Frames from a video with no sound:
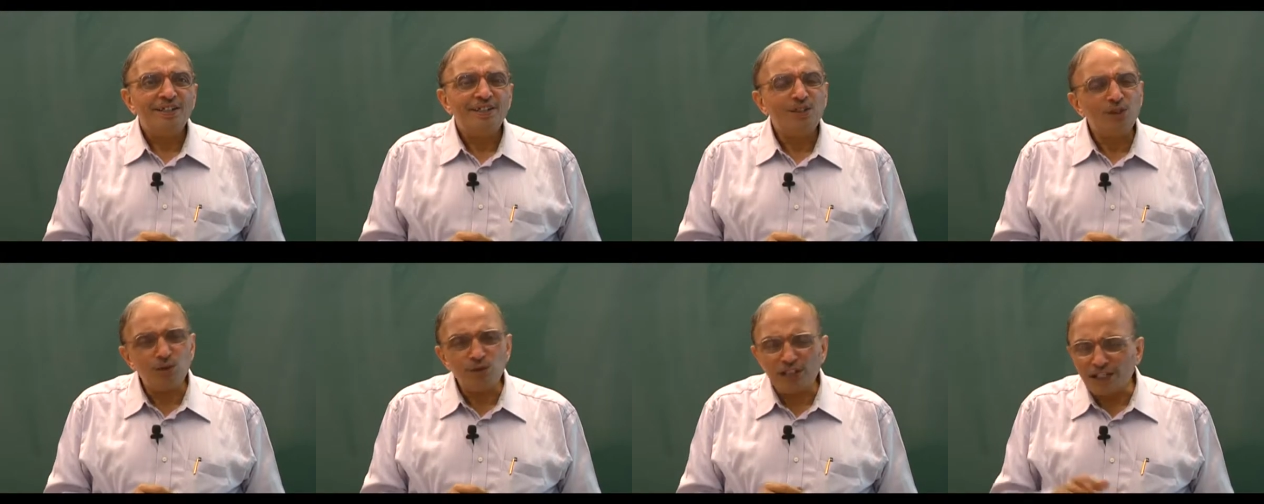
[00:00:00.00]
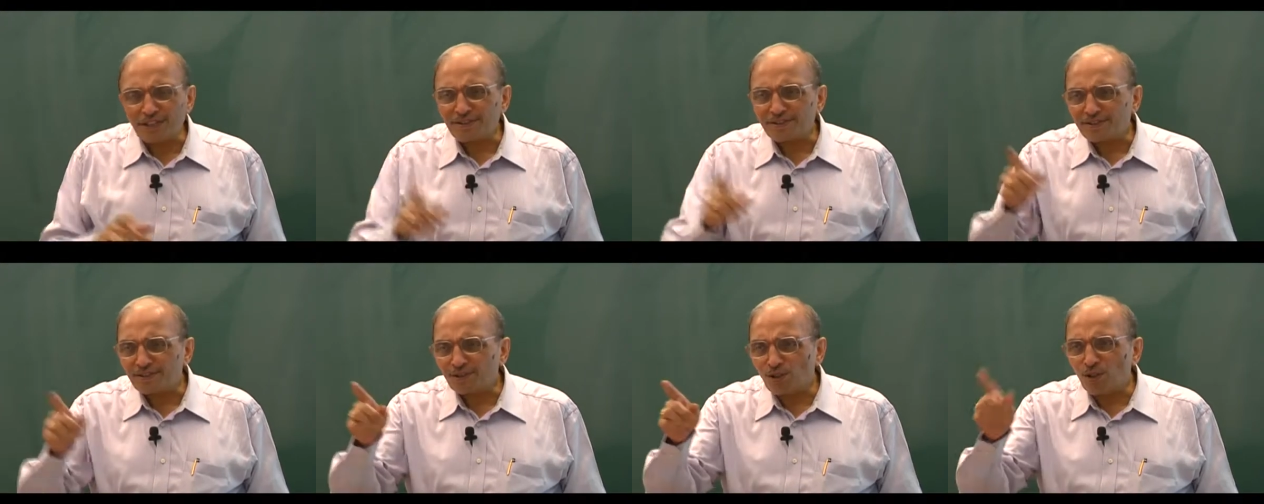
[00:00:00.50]
you just
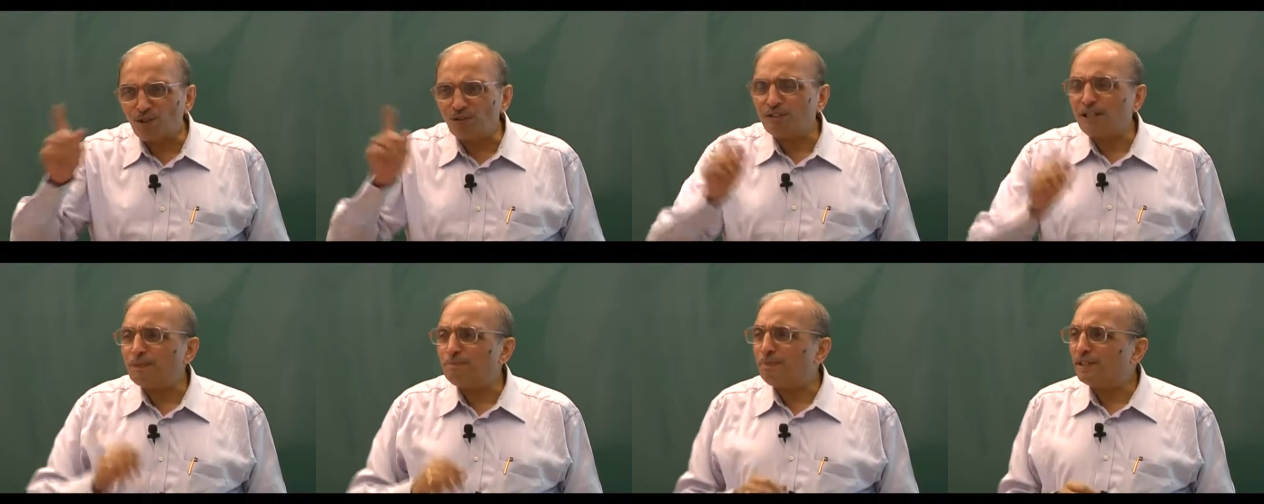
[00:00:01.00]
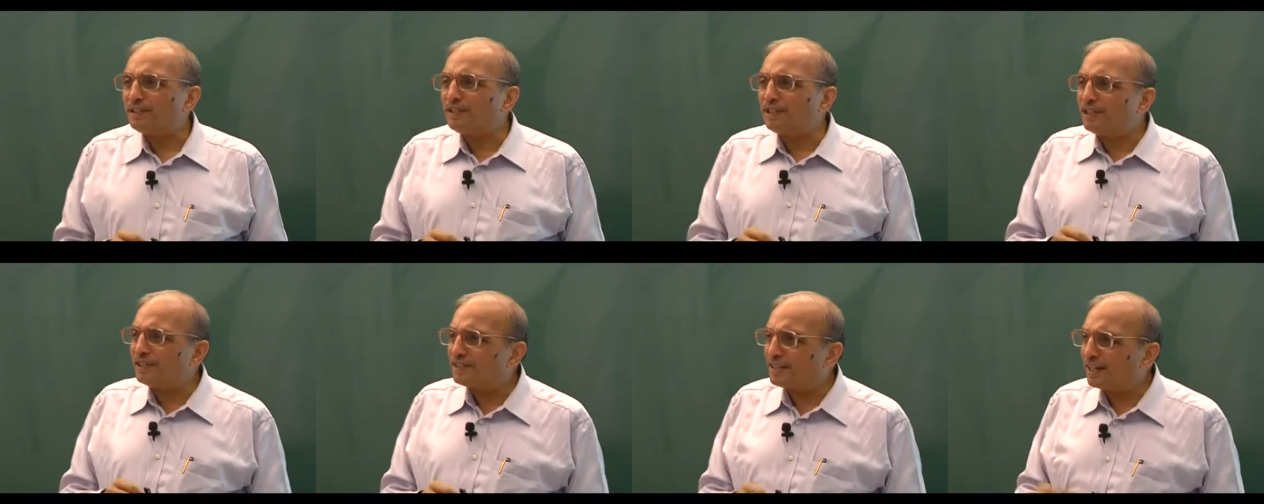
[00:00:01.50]
go to that
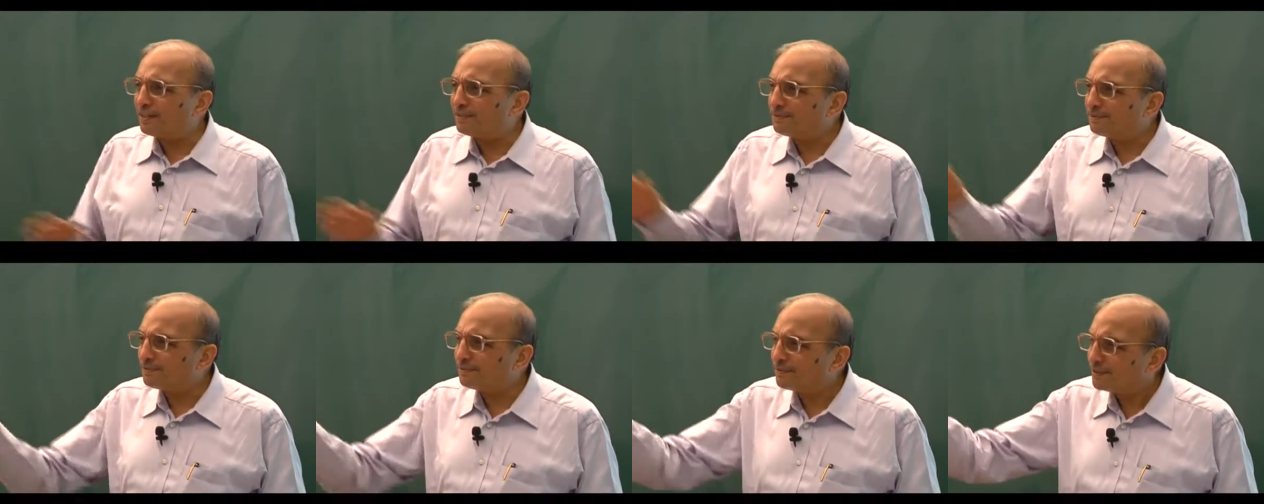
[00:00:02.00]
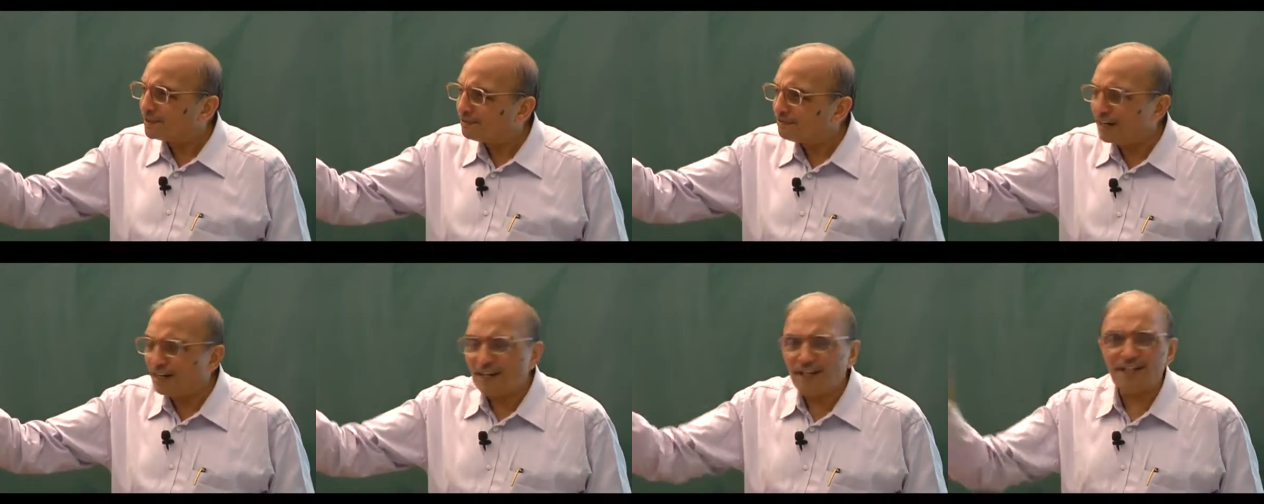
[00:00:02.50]
person and say,
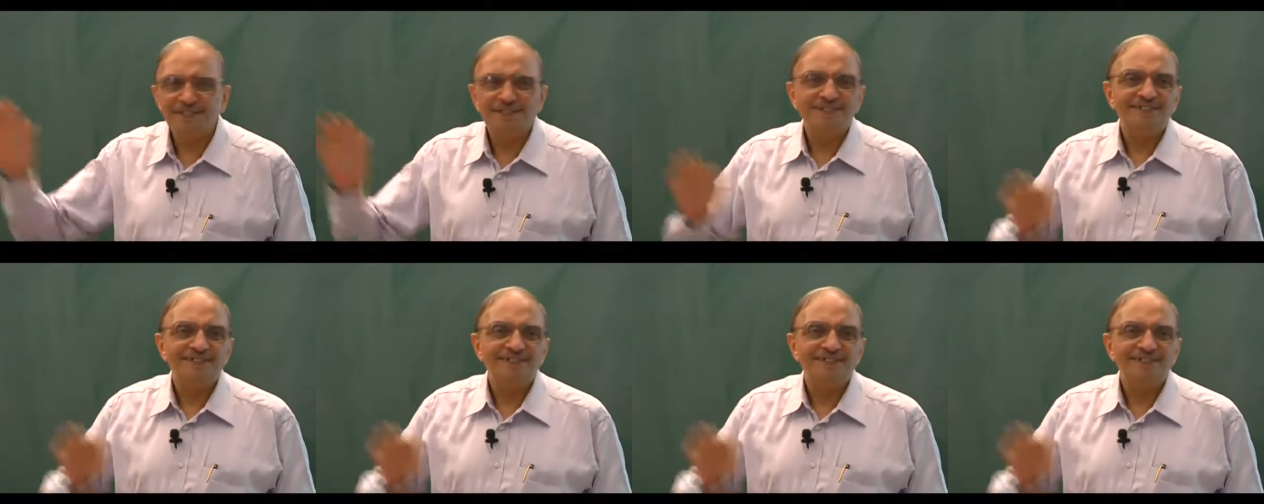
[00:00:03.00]
Well done.